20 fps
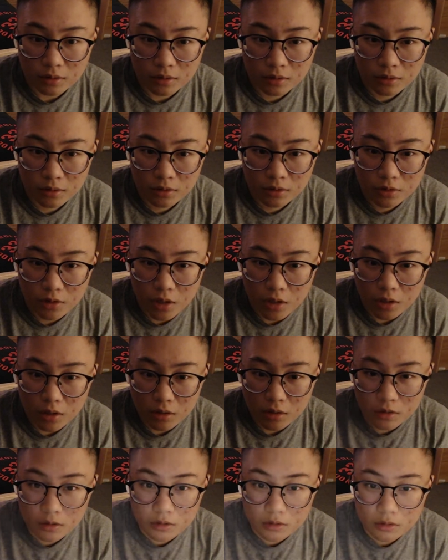
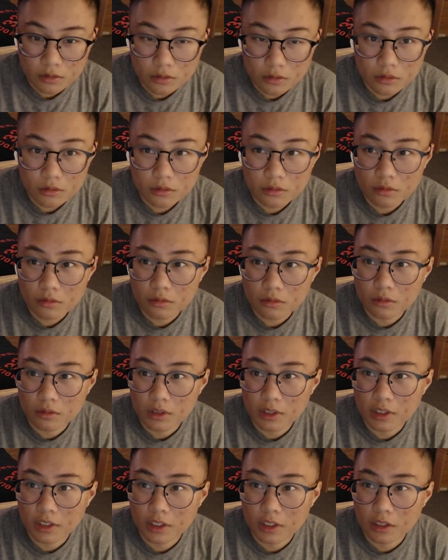No,
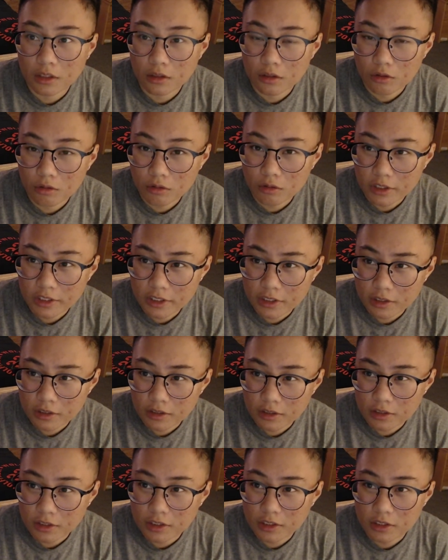I gotta log
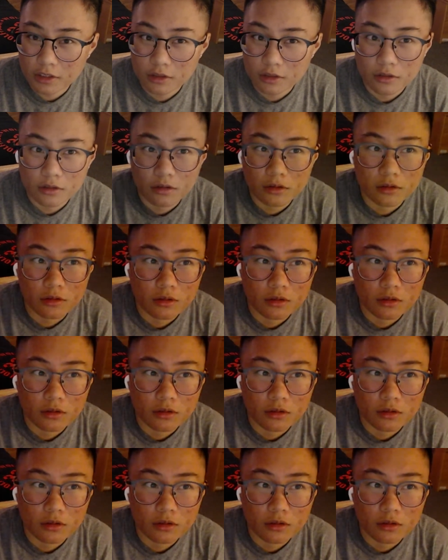in again.